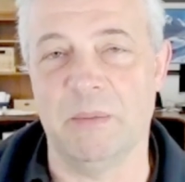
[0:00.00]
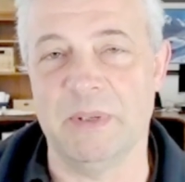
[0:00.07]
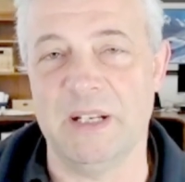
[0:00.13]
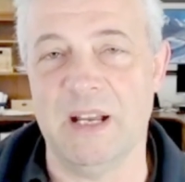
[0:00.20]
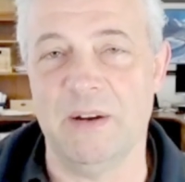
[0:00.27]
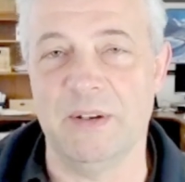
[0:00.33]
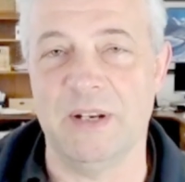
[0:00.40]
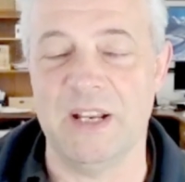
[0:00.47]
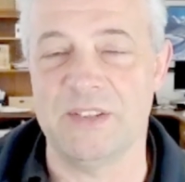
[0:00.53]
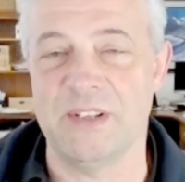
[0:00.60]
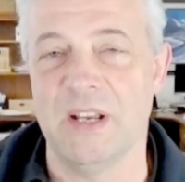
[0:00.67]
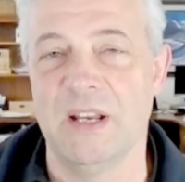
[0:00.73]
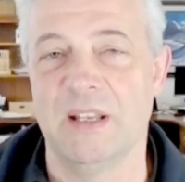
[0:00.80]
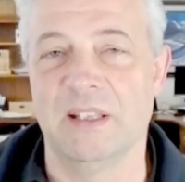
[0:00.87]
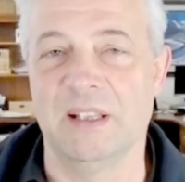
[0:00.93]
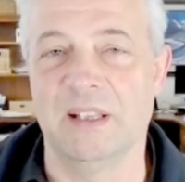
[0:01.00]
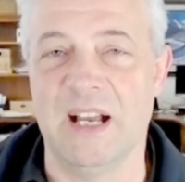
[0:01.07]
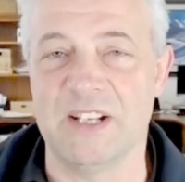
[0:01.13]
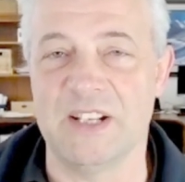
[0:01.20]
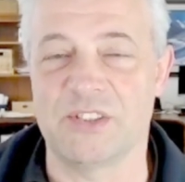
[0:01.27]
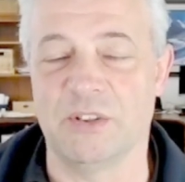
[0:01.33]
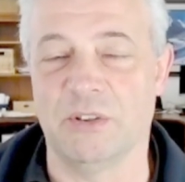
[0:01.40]
But nowadays they
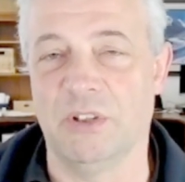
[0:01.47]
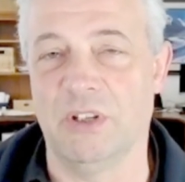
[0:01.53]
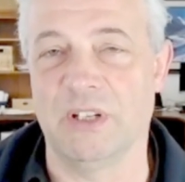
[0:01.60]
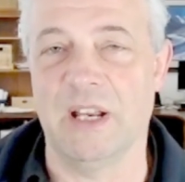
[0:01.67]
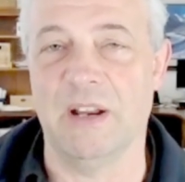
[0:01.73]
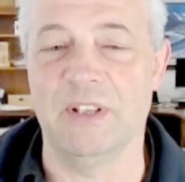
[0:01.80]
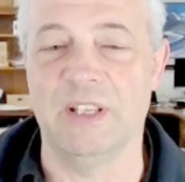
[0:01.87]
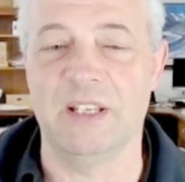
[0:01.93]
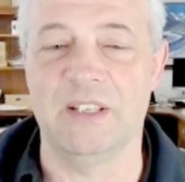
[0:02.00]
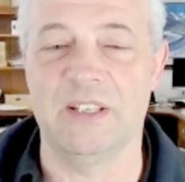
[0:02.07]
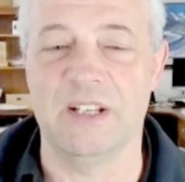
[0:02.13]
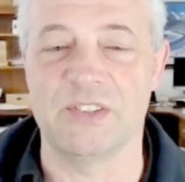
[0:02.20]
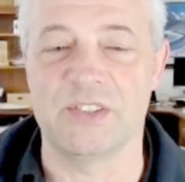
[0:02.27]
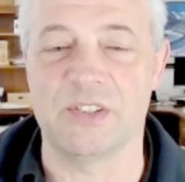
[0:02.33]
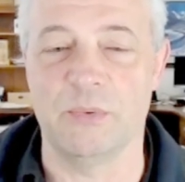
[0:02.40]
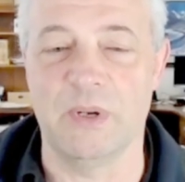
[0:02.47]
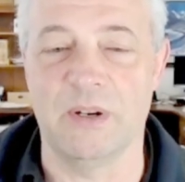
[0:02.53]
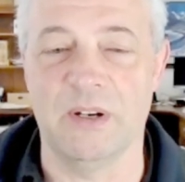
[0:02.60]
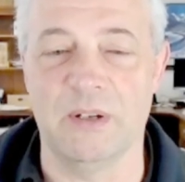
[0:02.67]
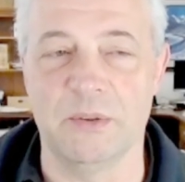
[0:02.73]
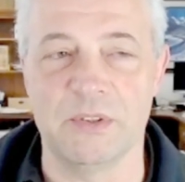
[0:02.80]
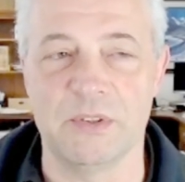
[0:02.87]
last so long, everything tends to wear
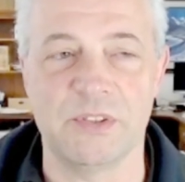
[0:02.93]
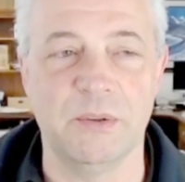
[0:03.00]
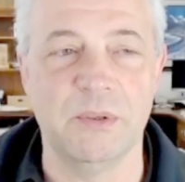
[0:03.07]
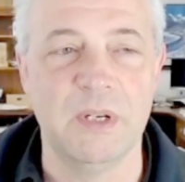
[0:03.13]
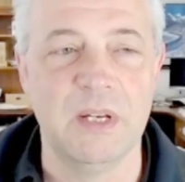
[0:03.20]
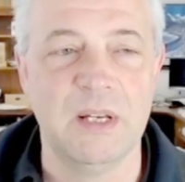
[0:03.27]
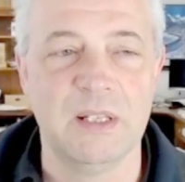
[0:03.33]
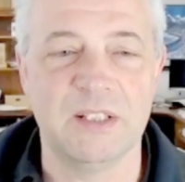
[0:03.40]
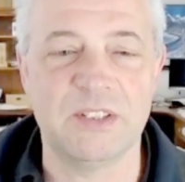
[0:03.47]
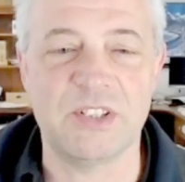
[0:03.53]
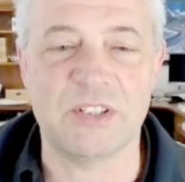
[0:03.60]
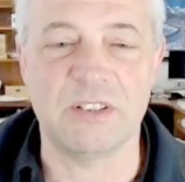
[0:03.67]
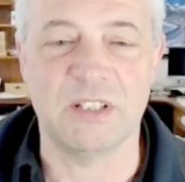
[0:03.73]
out. So let's just look at